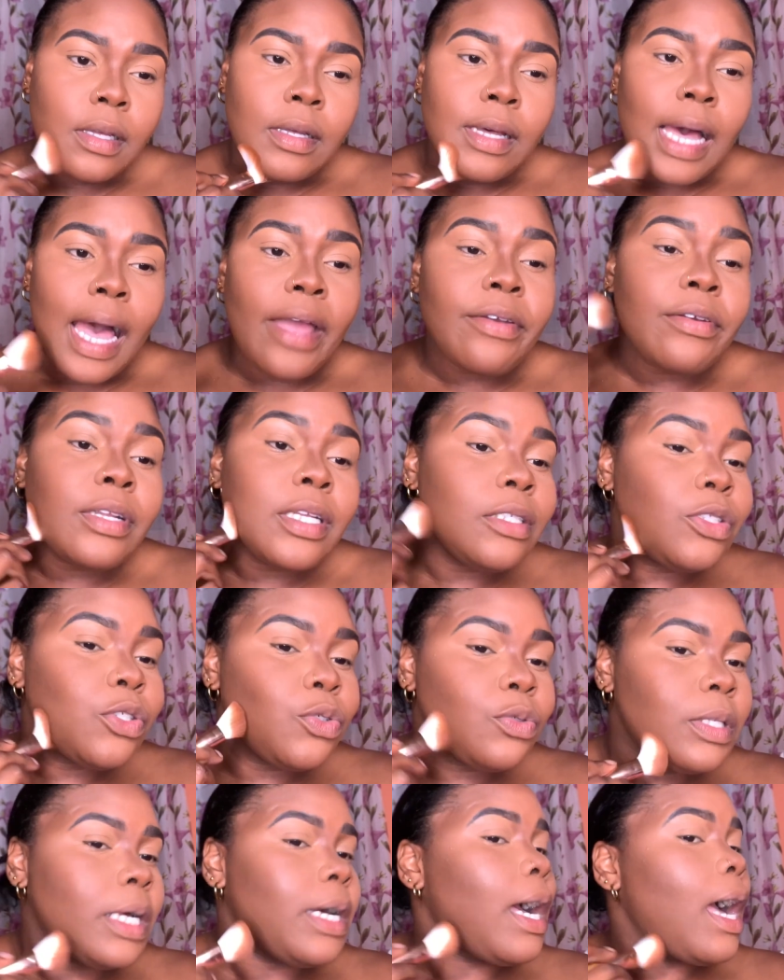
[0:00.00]
I really do
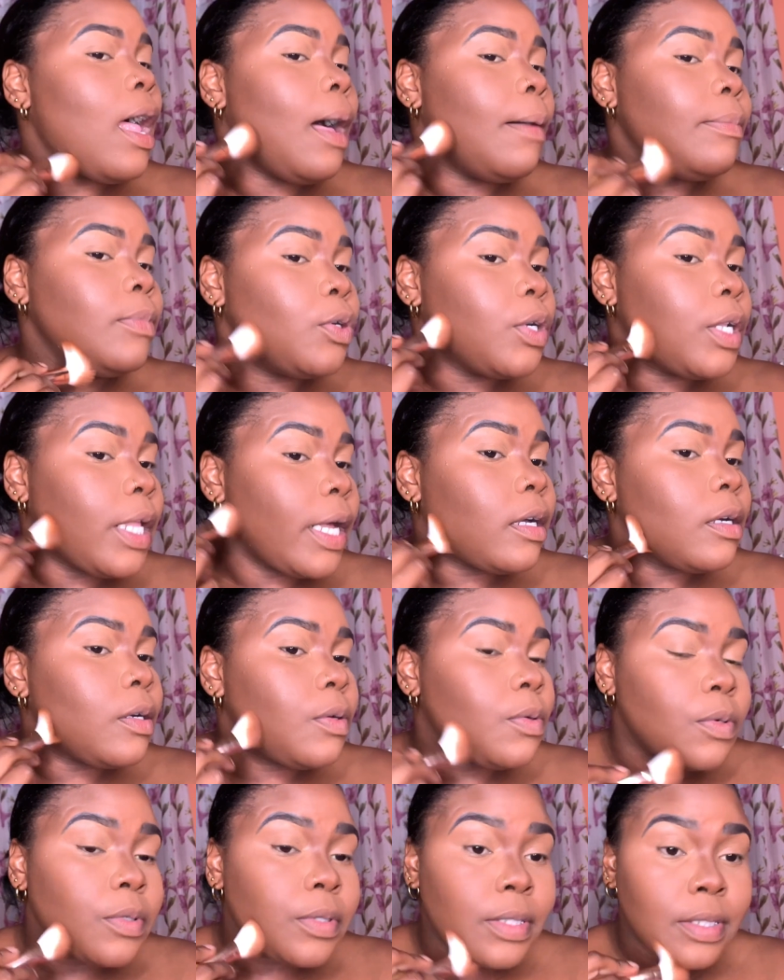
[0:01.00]
look like a
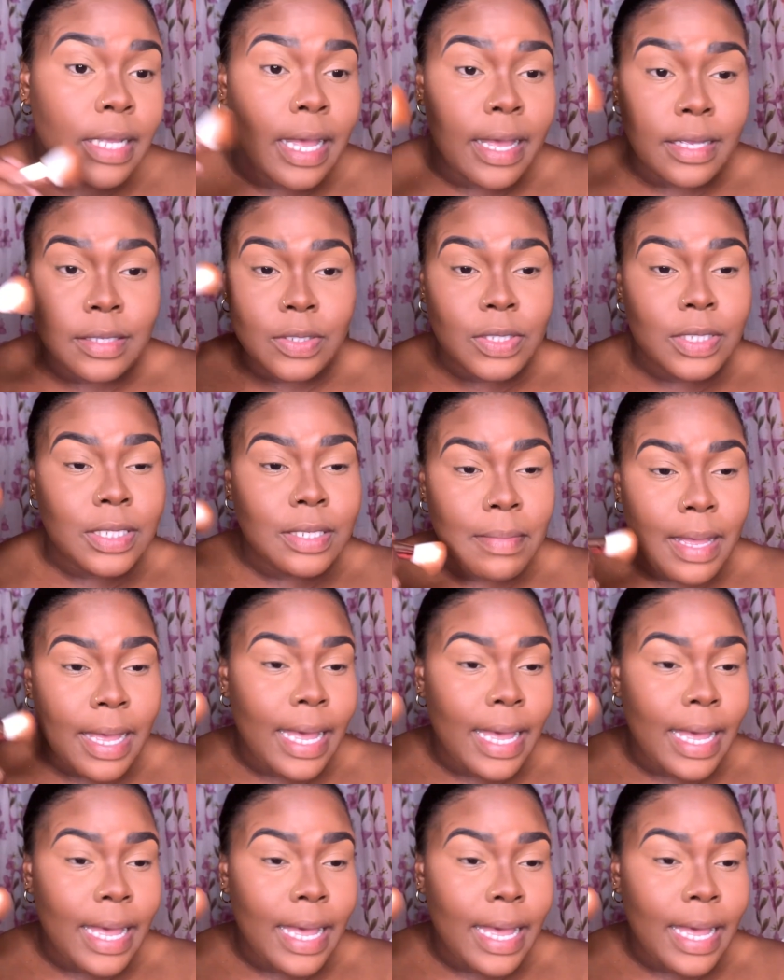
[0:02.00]
ghost, guys. You see my